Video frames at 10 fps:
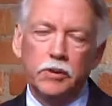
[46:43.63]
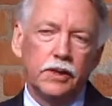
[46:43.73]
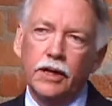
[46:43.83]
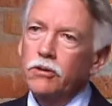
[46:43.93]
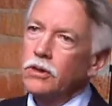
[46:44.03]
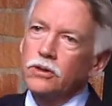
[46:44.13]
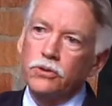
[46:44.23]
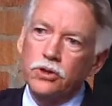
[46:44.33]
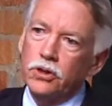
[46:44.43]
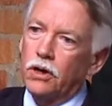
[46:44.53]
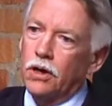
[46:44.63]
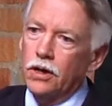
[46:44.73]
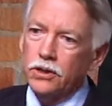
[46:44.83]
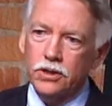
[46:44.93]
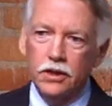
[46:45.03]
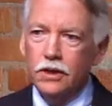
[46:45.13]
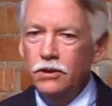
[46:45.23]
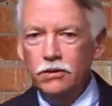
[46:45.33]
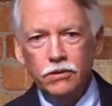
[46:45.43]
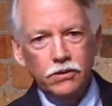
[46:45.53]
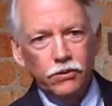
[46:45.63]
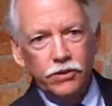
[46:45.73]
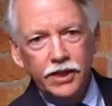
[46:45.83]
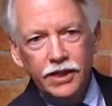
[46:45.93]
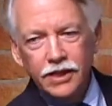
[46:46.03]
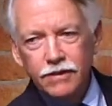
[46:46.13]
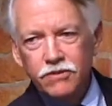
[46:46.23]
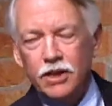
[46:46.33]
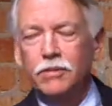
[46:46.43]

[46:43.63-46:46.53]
But now you can do stars, you can do leaves.